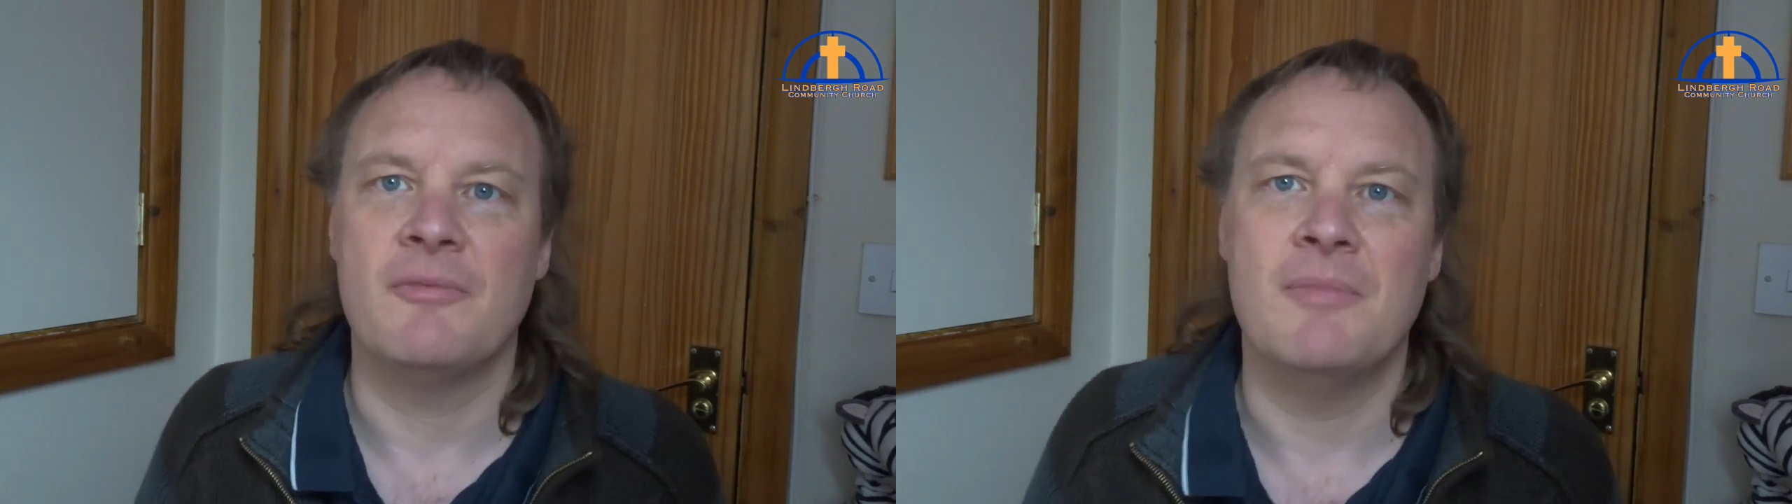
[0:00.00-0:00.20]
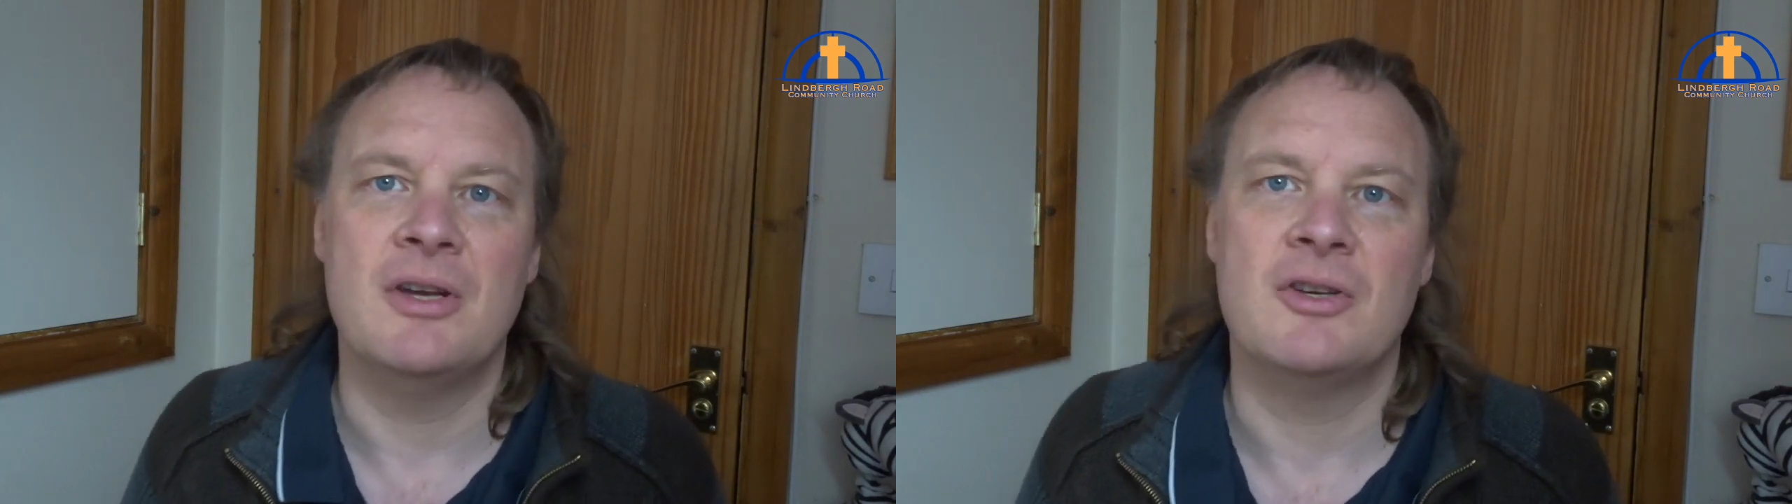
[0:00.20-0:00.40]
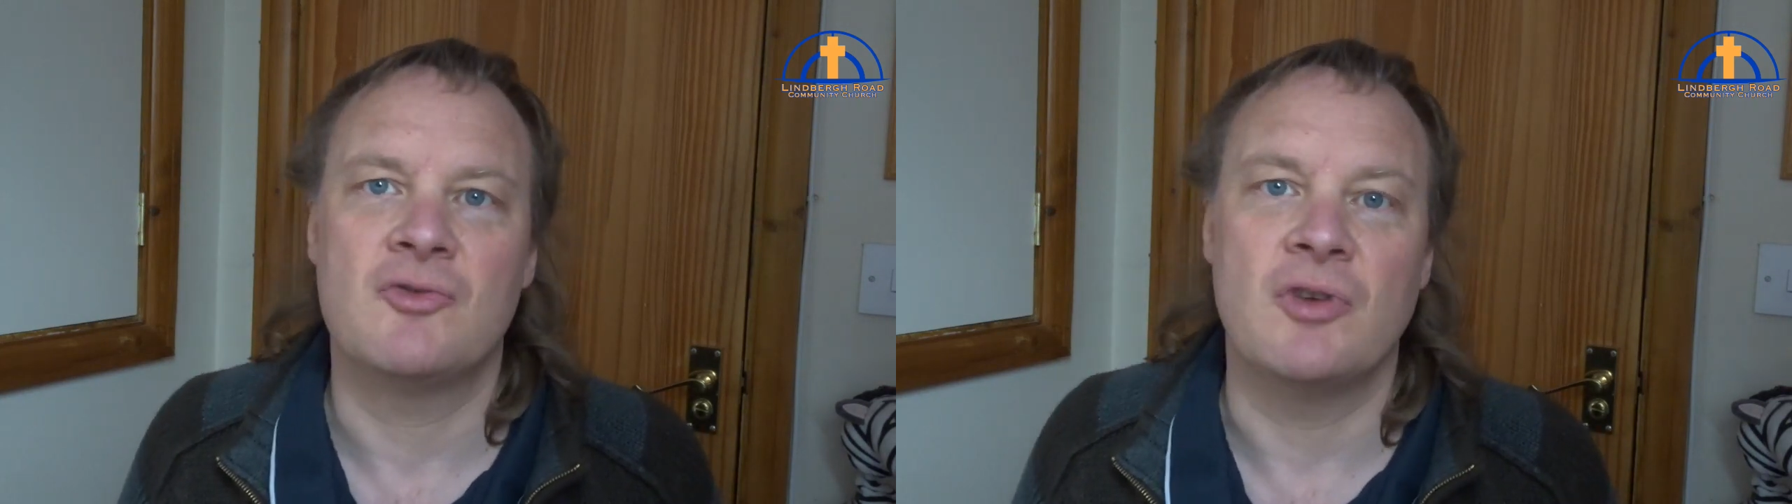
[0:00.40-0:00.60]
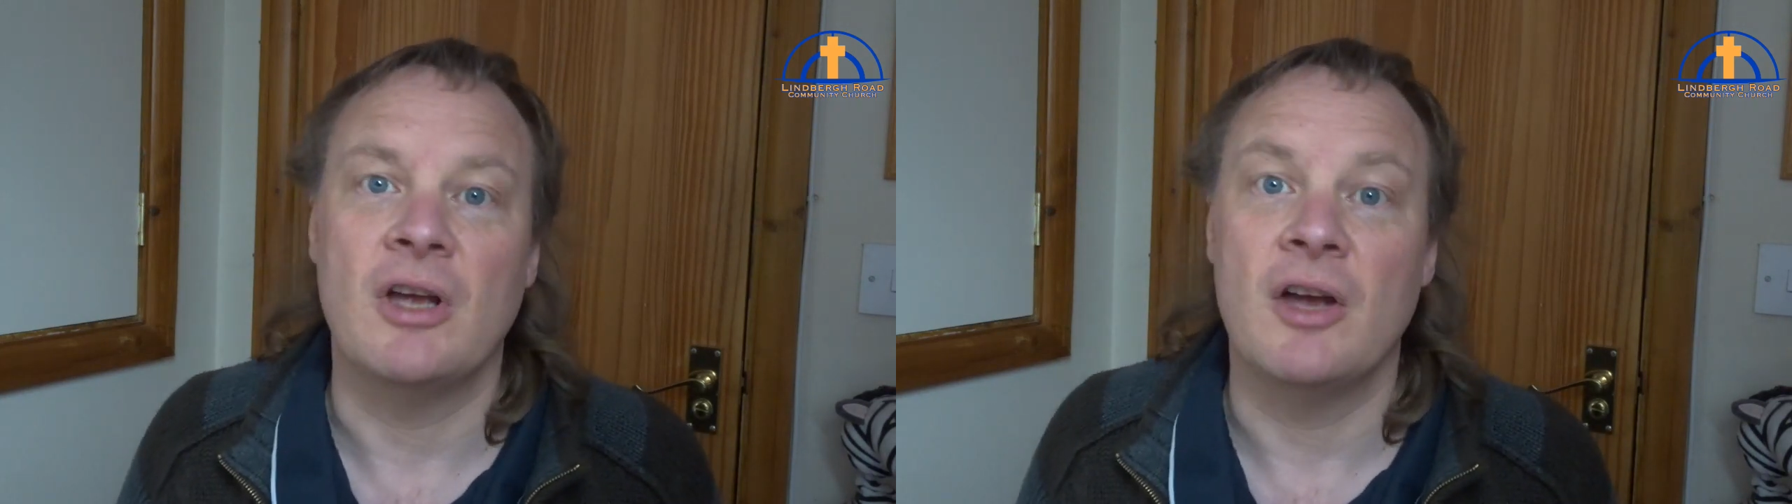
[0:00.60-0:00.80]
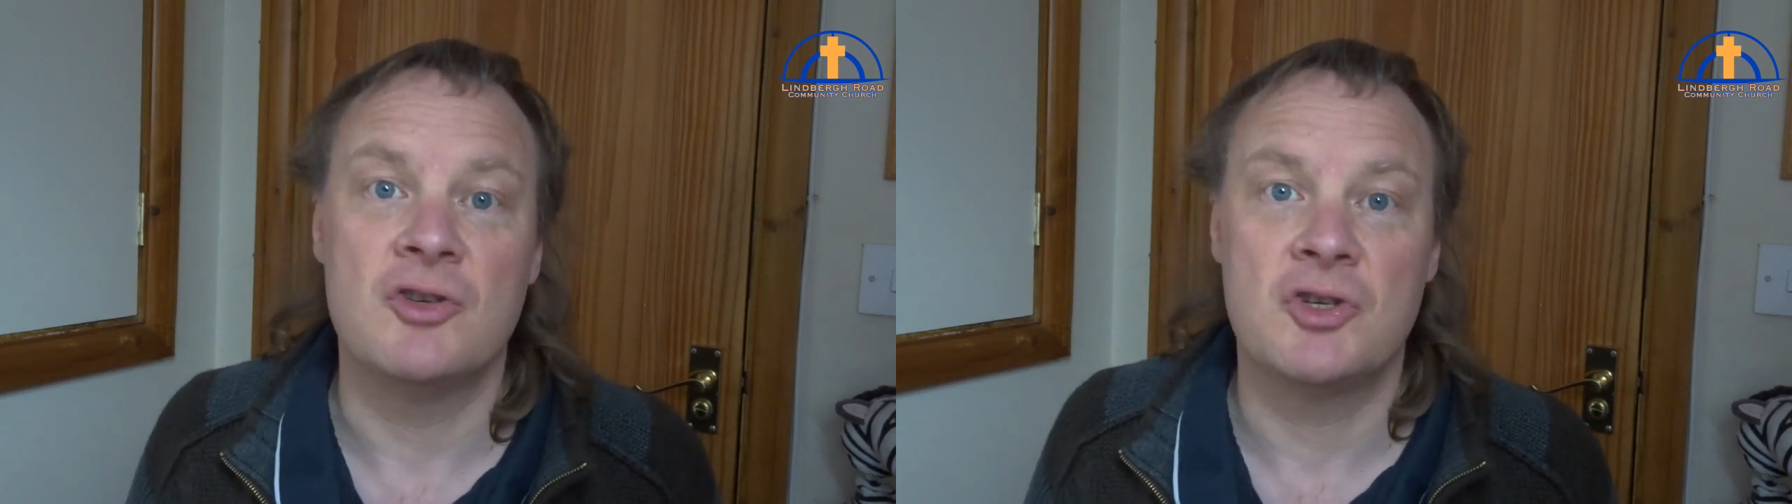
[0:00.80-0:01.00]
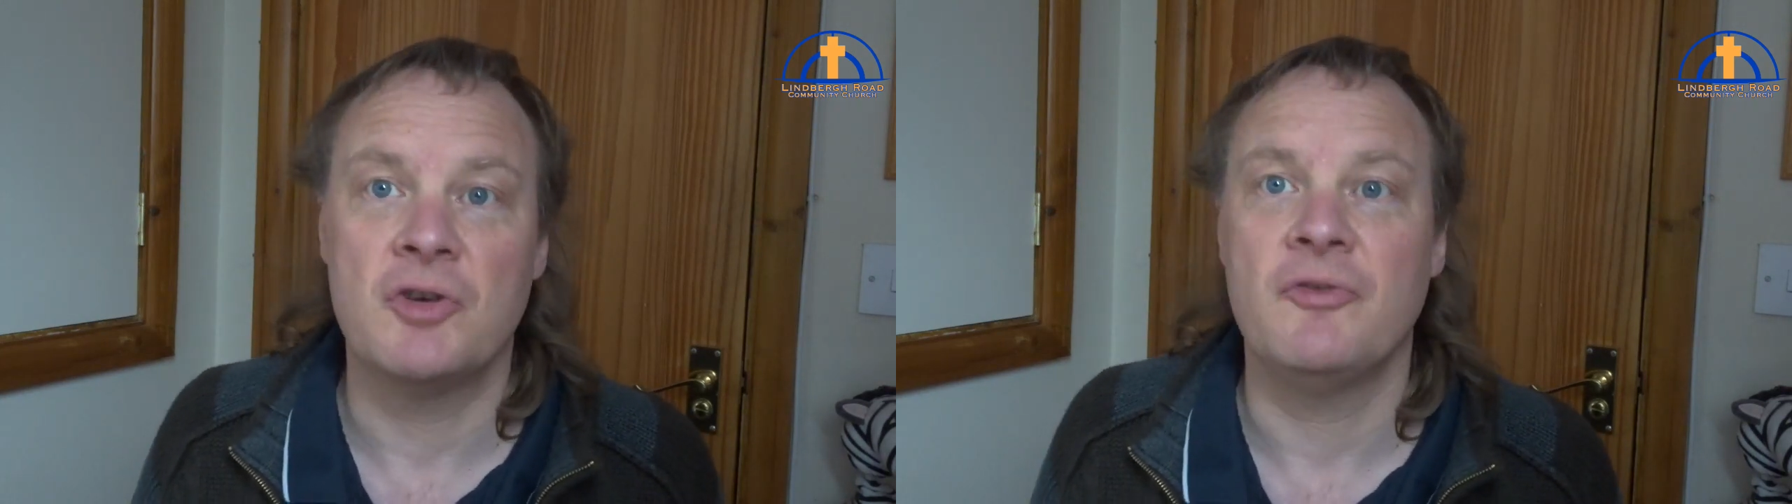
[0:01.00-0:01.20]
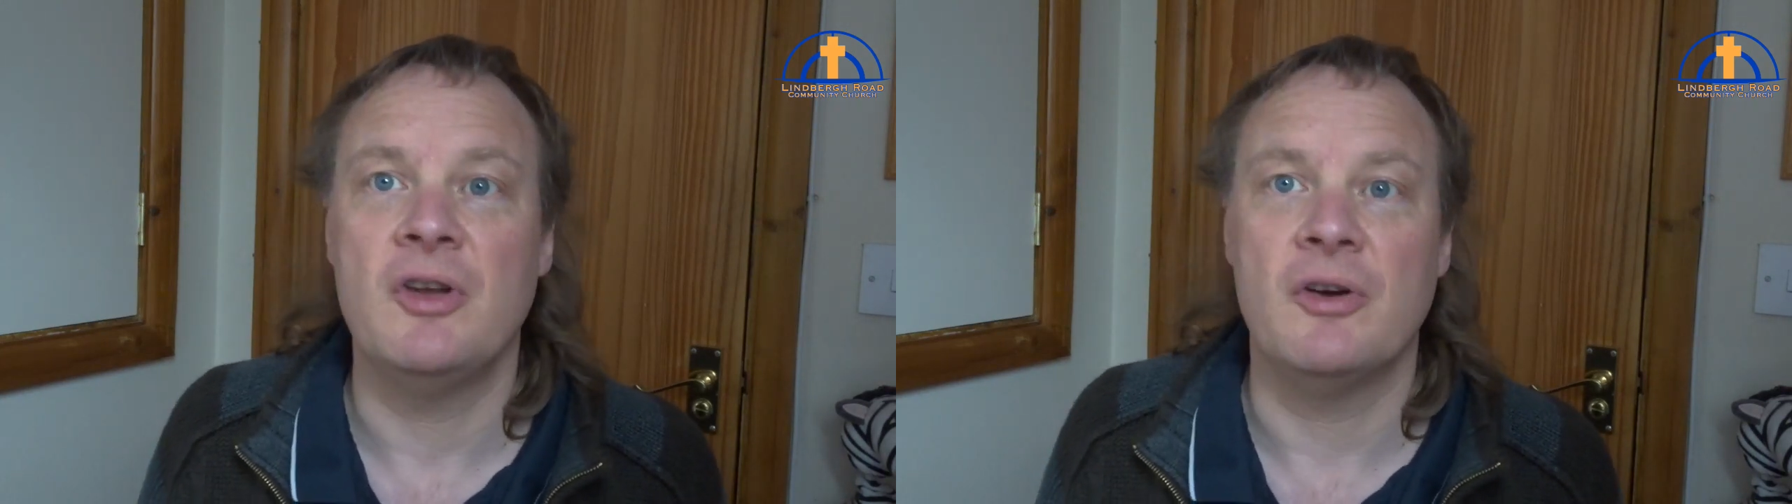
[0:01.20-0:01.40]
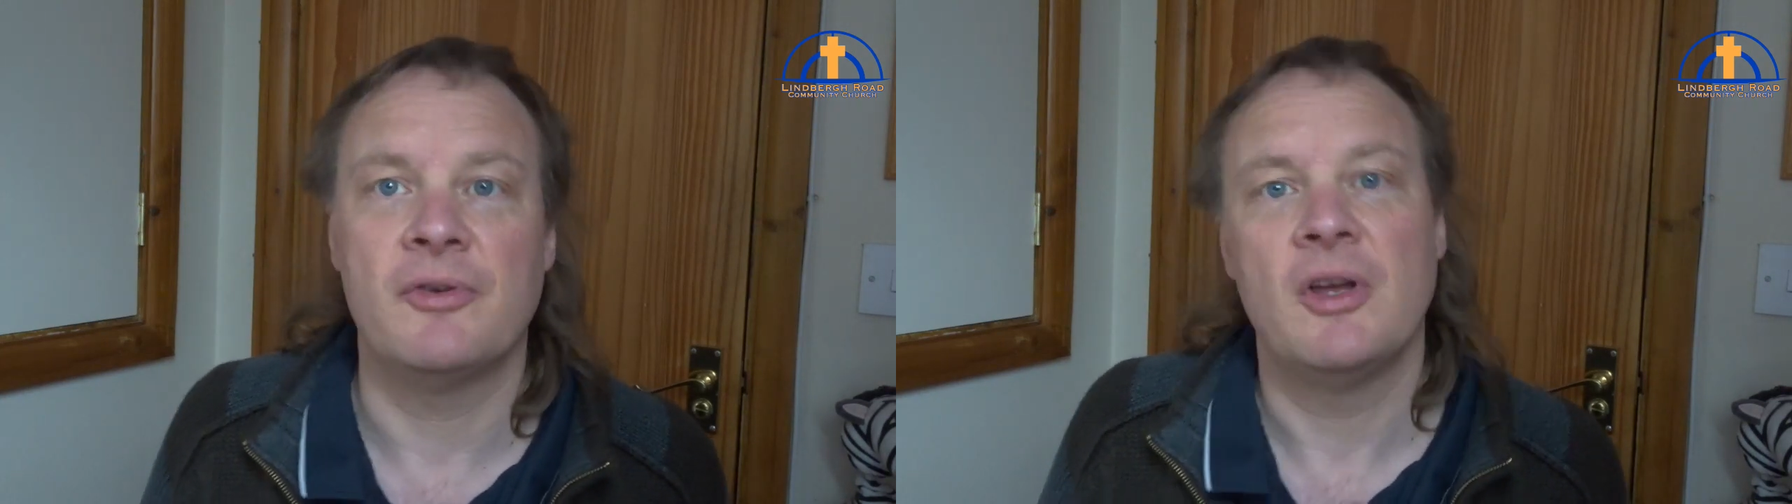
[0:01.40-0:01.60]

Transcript: and ministry, and sure enough,